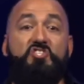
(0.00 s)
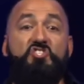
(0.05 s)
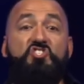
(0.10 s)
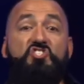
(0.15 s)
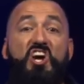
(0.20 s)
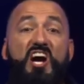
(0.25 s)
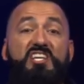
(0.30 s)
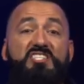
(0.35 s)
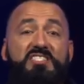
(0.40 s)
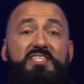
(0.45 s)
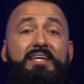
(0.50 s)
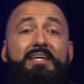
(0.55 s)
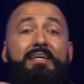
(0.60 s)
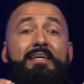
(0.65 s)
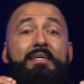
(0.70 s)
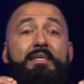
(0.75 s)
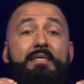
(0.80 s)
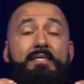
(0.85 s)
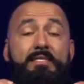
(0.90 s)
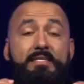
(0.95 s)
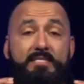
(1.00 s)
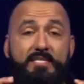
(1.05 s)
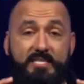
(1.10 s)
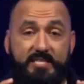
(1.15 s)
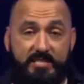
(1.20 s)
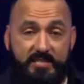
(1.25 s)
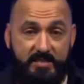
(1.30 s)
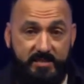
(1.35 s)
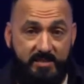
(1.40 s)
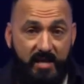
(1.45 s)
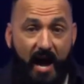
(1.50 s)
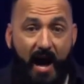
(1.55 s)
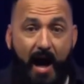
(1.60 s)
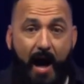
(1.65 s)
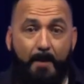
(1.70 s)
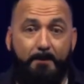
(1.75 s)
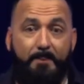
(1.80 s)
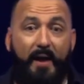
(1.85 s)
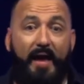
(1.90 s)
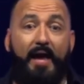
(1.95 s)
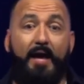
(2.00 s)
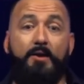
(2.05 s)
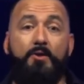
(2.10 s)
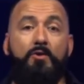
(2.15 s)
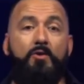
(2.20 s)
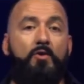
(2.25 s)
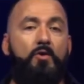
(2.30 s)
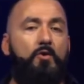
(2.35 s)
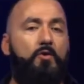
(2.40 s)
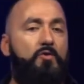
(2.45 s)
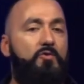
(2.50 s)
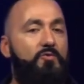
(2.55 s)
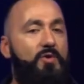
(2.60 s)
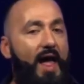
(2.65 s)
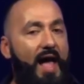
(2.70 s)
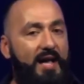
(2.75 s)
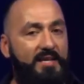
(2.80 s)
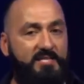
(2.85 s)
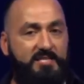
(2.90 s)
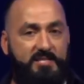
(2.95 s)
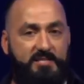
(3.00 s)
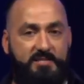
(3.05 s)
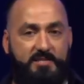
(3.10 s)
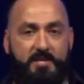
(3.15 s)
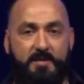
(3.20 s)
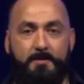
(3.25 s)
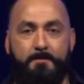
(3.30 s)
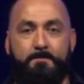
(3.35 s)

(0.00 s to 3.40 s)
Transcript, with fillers: Just stop and rest.